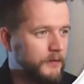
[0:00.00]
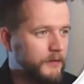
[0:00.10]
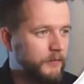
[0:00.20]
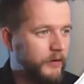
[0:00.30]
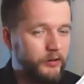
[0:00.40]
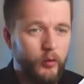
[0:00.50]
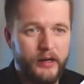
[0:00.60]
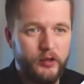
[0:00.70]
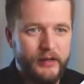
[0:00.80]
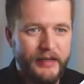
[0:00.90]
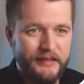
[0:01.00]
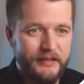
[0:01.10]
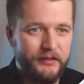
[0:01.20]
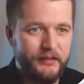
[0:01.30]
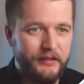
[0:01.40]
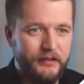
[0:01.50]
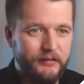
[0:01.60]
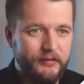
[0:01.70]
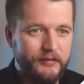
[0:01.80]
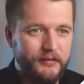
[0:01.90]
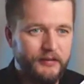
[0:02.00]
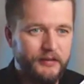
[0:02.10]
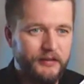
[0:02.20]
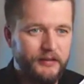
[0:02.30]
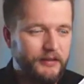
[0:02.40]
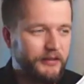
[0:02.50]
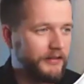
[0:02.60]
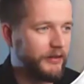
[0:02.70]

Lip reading: if I try to edit, say,